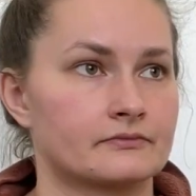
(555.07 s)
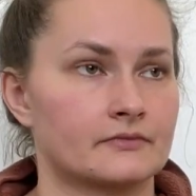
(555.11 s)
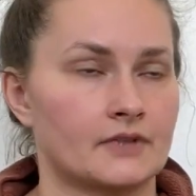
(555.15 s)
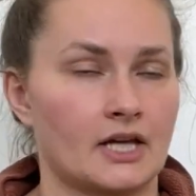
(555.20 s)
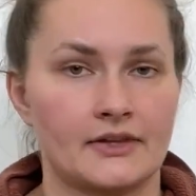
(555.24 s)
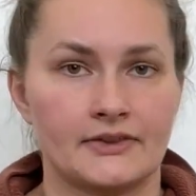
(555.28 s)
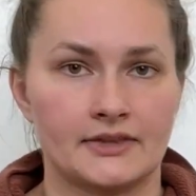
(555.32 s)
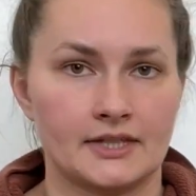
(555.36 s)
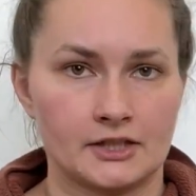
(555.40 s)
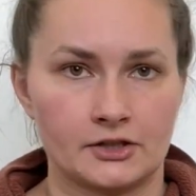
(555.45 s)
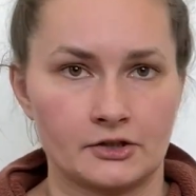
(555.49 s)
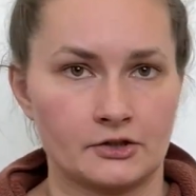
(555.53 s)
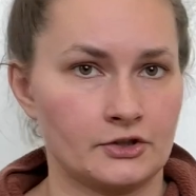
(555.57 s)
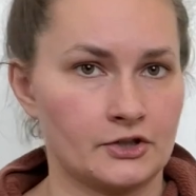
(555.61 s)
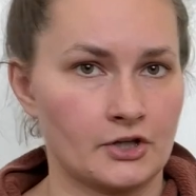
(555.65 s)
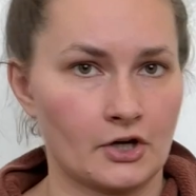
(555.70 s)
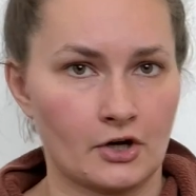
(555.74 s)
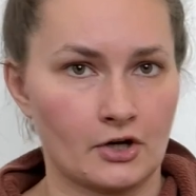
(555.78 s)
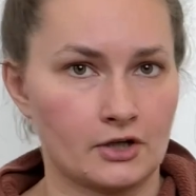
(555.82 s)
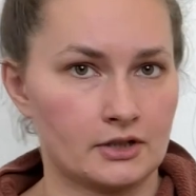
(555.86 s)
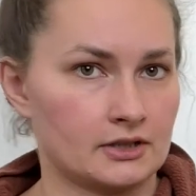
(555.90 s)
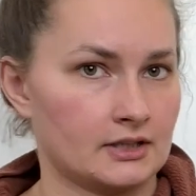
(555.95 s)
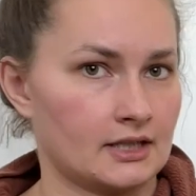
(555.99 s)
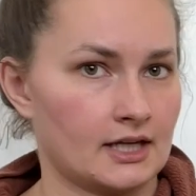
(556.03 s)
thicker
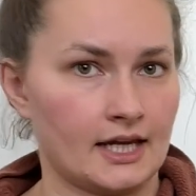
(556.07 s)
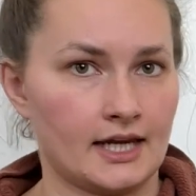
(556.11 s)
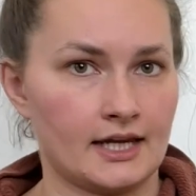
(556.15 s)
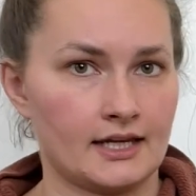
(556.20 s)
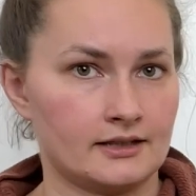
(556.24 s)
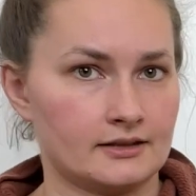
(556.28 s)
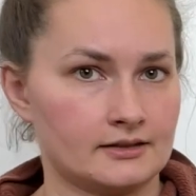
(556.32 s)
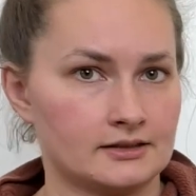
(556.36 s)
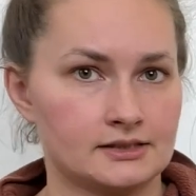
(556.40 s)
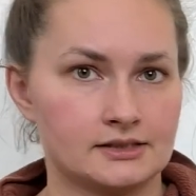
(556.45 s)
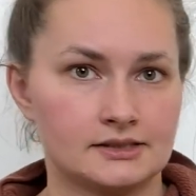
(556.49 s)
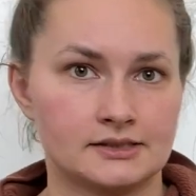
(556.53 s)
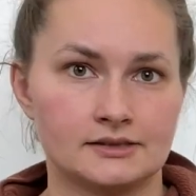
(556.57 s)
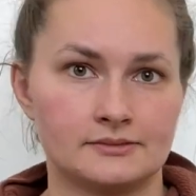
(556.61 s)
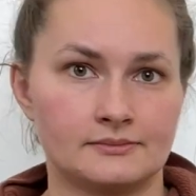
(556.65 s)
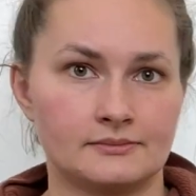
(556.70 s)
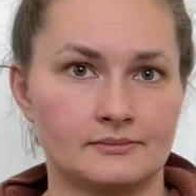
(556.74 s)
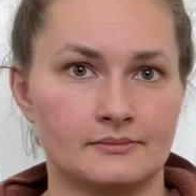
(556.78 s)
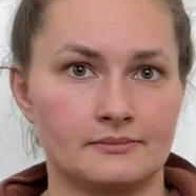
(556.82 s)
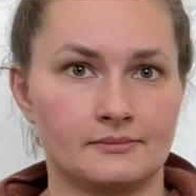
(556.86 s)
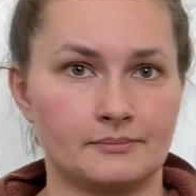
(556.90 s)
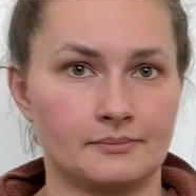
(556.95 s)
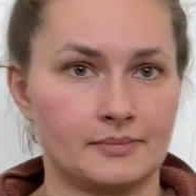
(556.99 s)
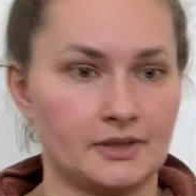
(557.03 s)
yarn and
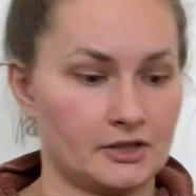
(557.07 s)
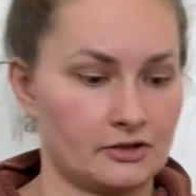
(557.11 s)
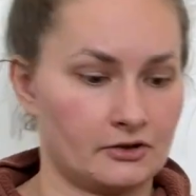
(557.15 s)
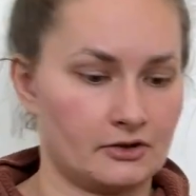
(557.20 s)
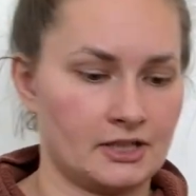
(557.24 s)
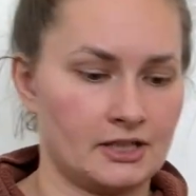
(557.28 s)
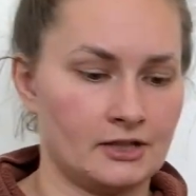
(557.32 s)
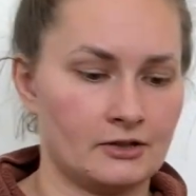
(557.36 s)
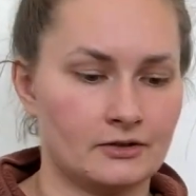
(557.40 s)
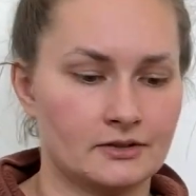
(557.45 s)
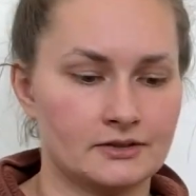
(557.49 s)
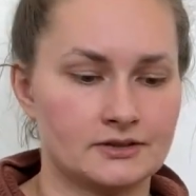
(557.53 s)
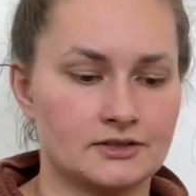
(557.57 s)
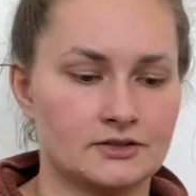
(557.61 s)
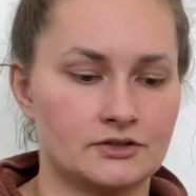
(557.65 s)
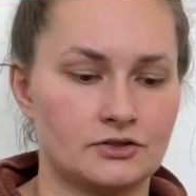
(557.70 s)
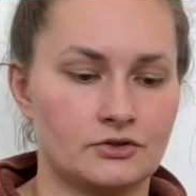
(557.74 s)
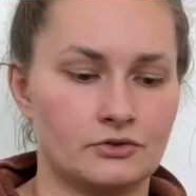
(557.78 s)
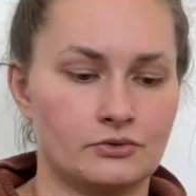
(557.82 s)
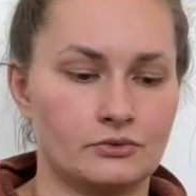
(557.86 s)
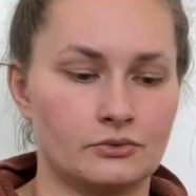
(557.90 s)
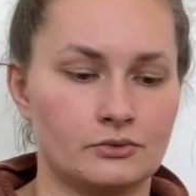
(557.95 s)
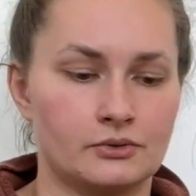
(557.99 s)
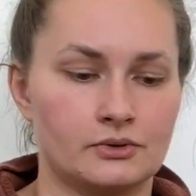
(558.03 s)
bigger needles
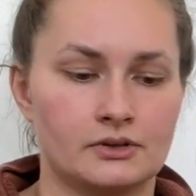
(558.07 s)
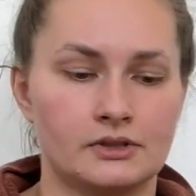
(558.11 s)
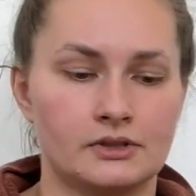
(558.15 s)
to